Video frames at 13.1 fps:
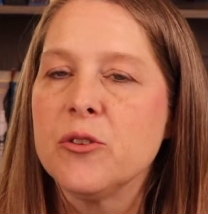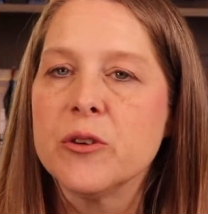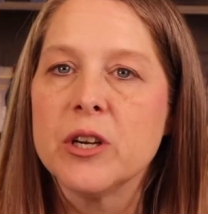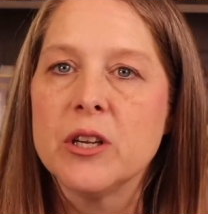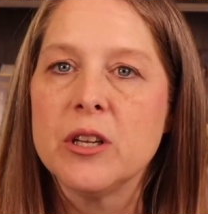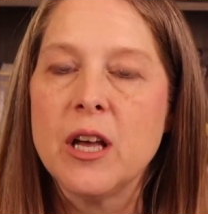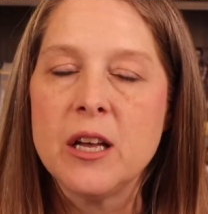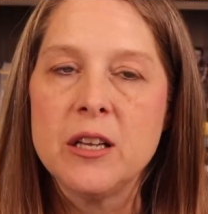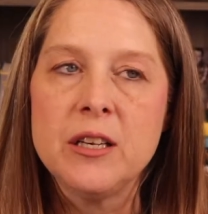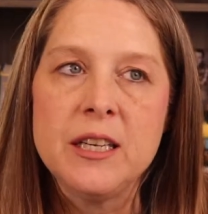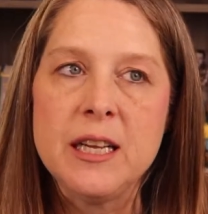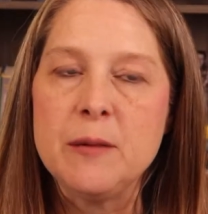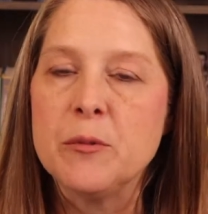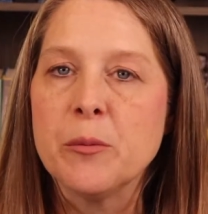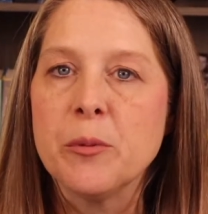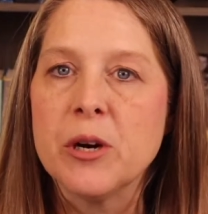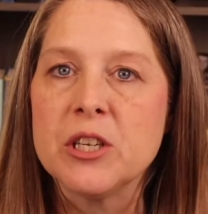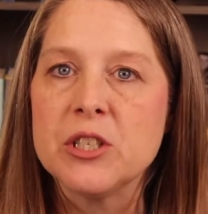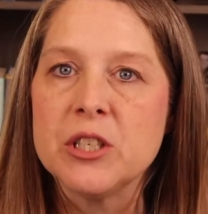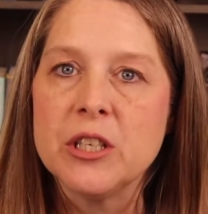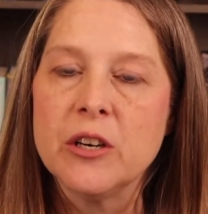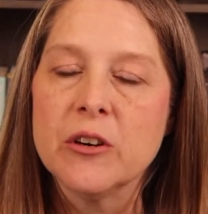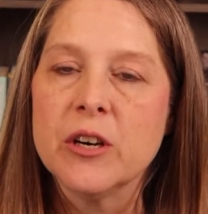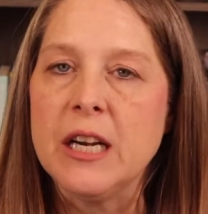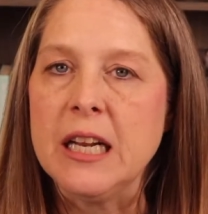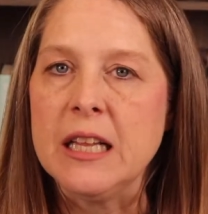through a deep depression
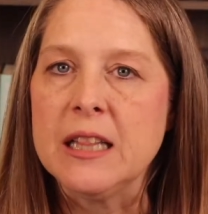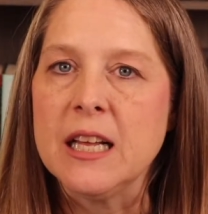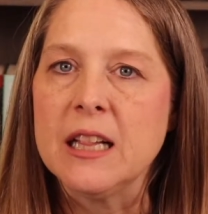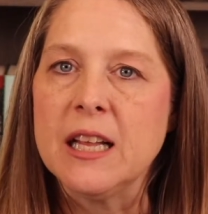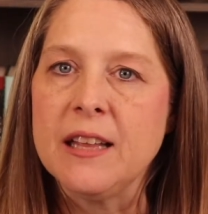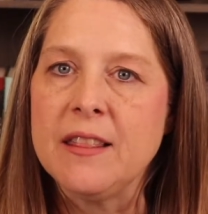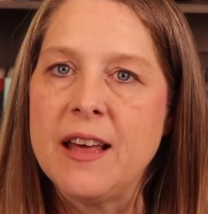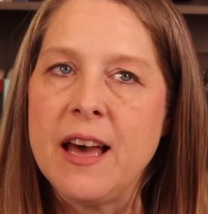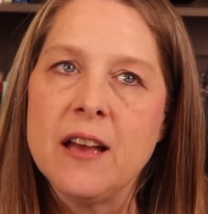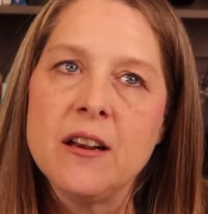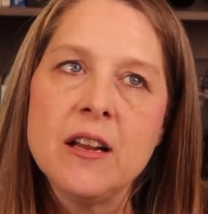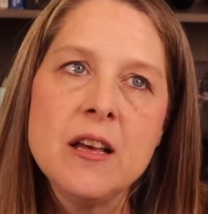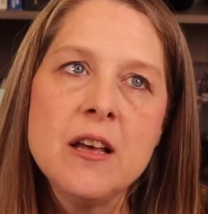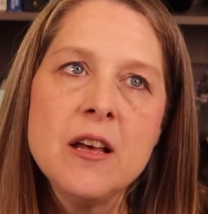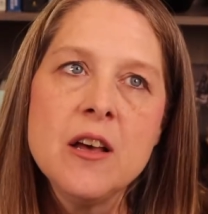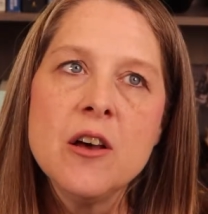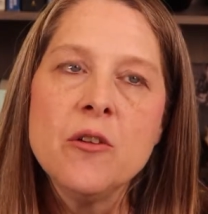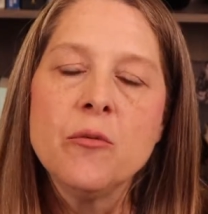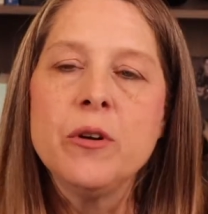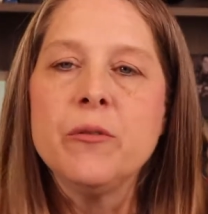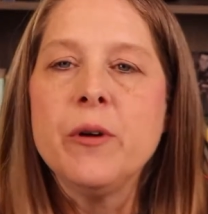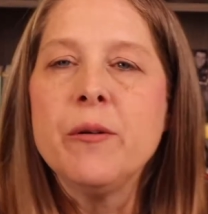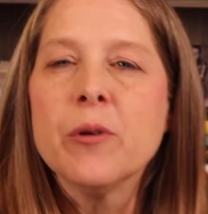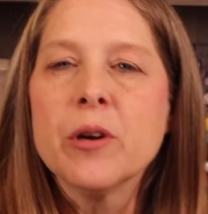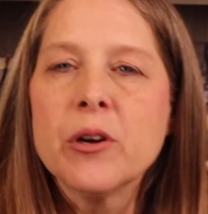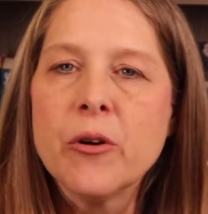or anything like that, when we
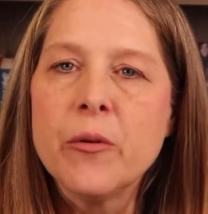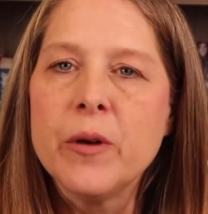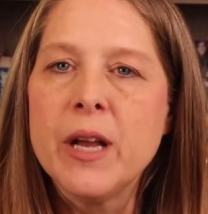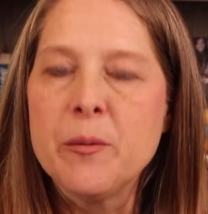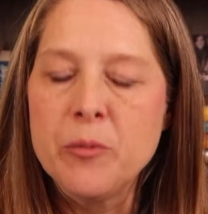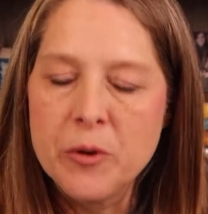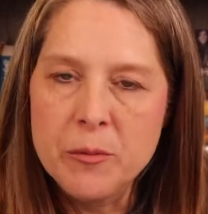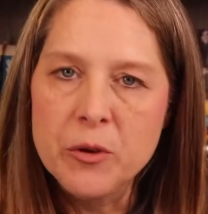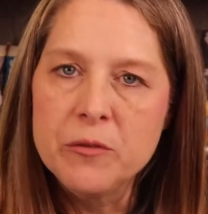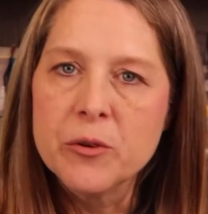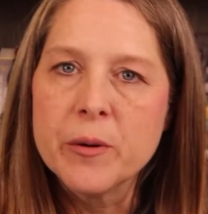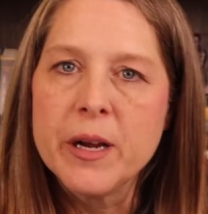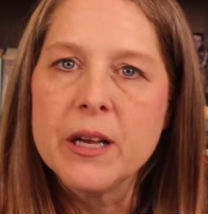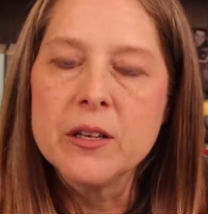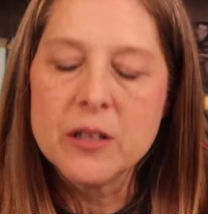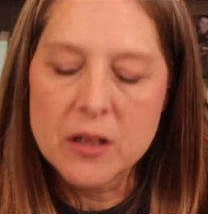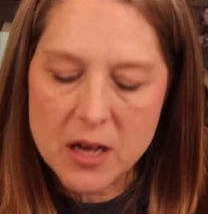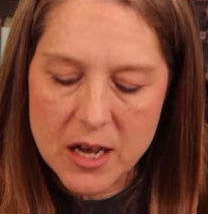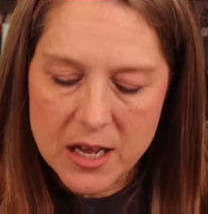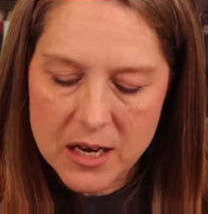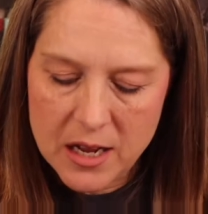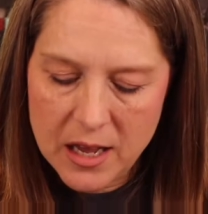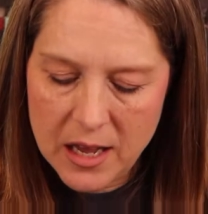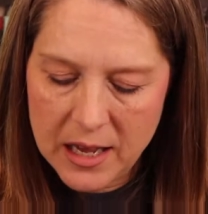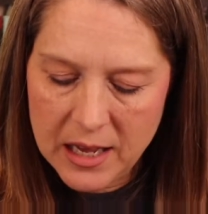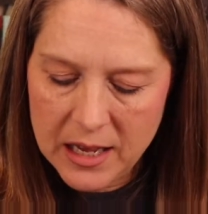were growing up, we moved around a lot,
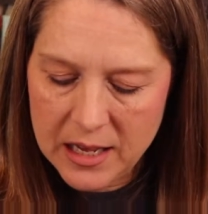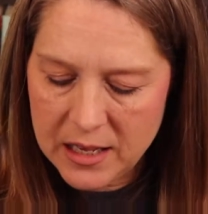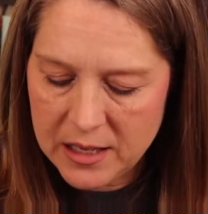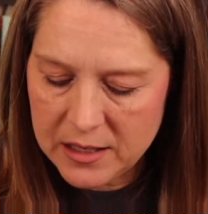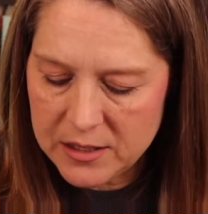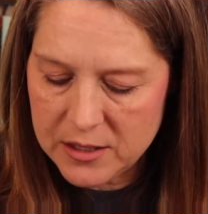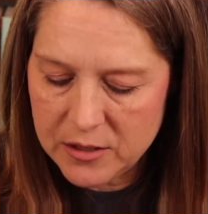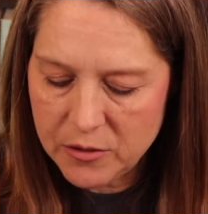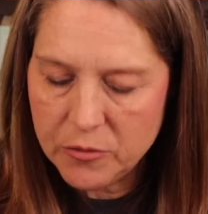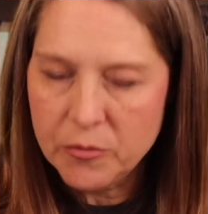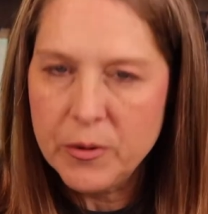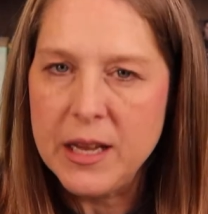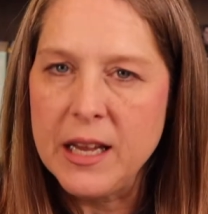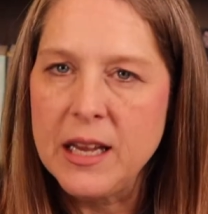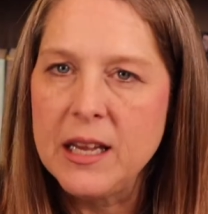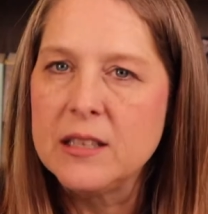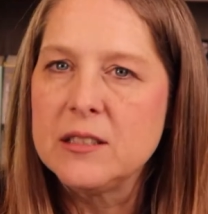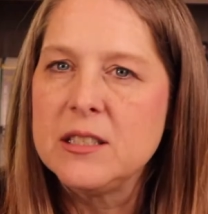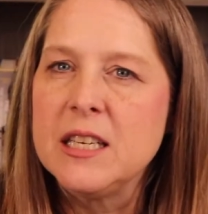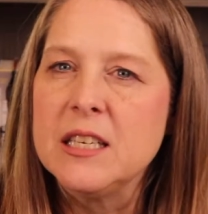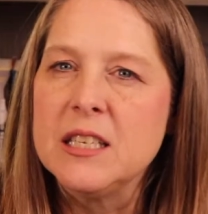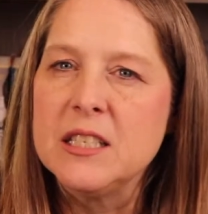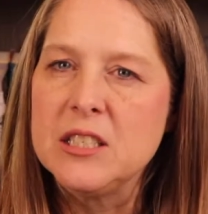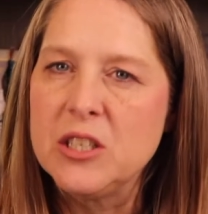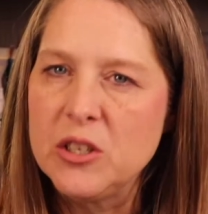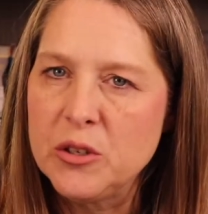and we
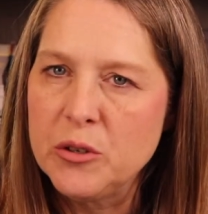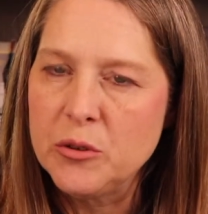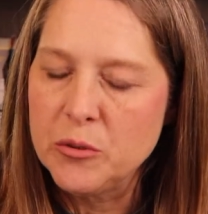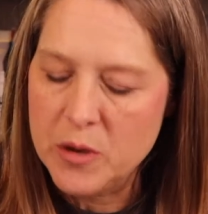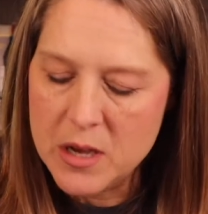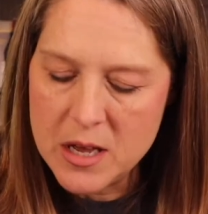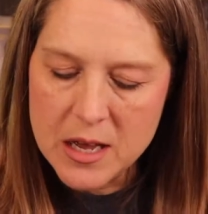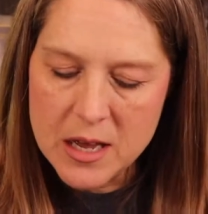tended to,